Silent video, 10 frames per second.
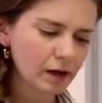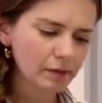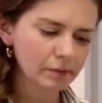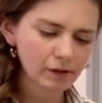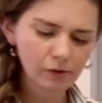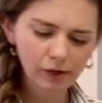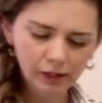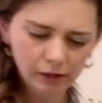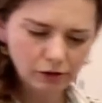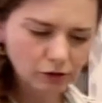I'm
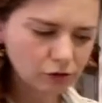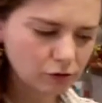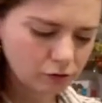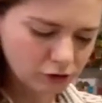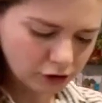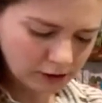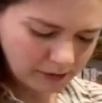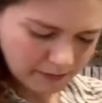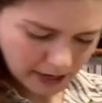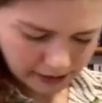going to turn on
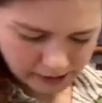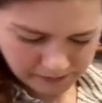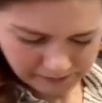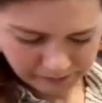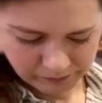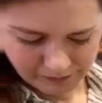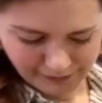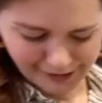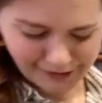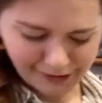my pan,
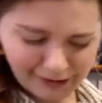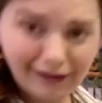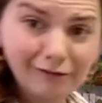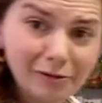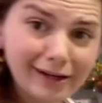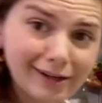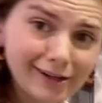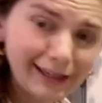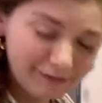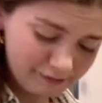so you gotta have a way to
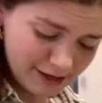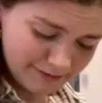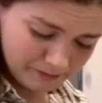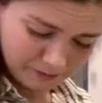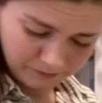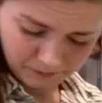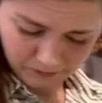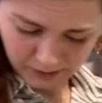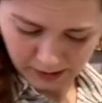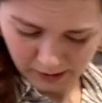cook it, right?
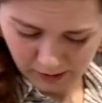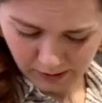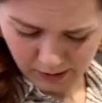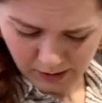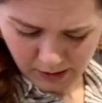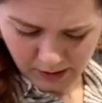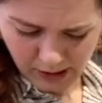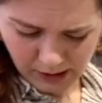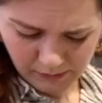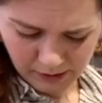
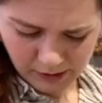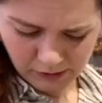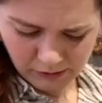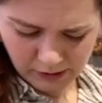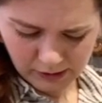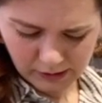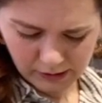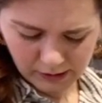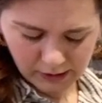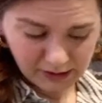And I'm gonna do
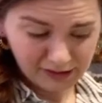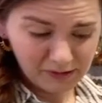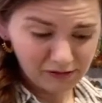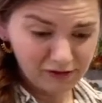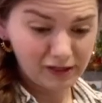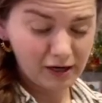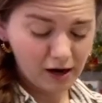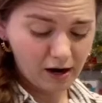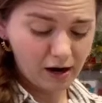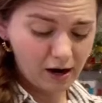this is my really
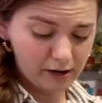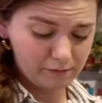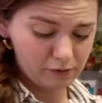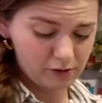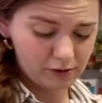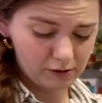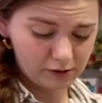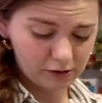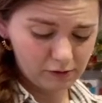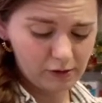hot burner,
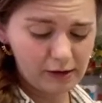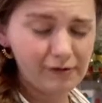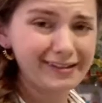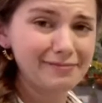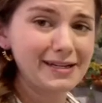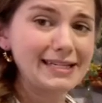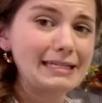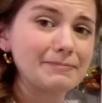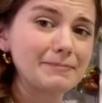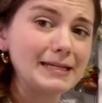so I recommend
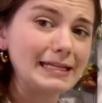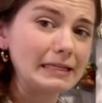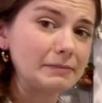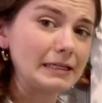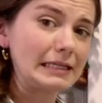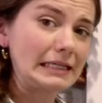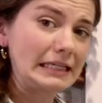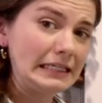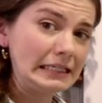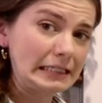
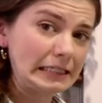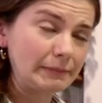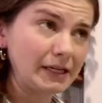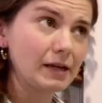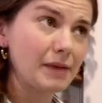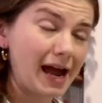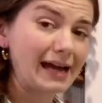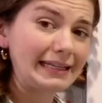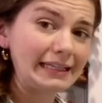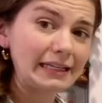
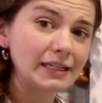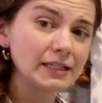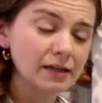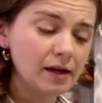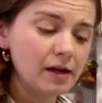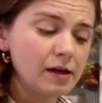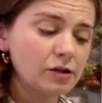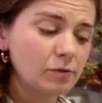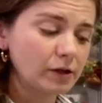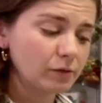medium-high heat.
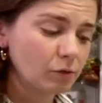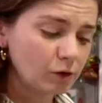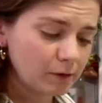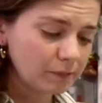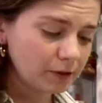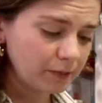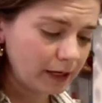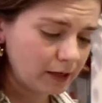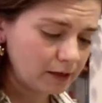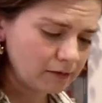You want to warm up your
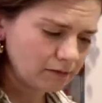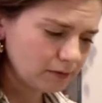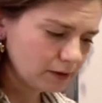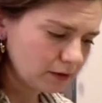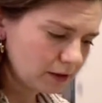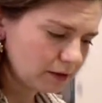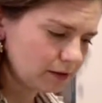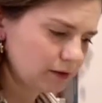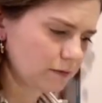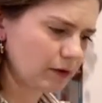pan. This
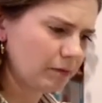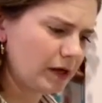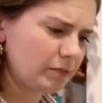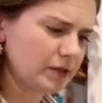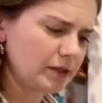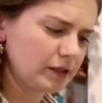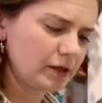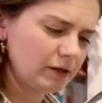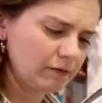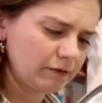has a poppy seed
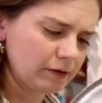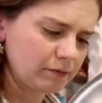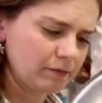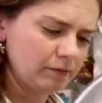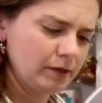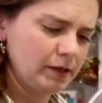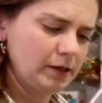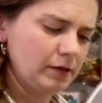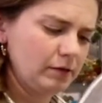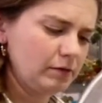in it from
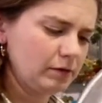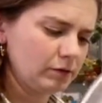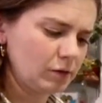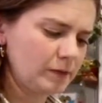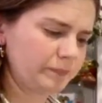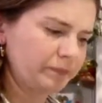who knows what.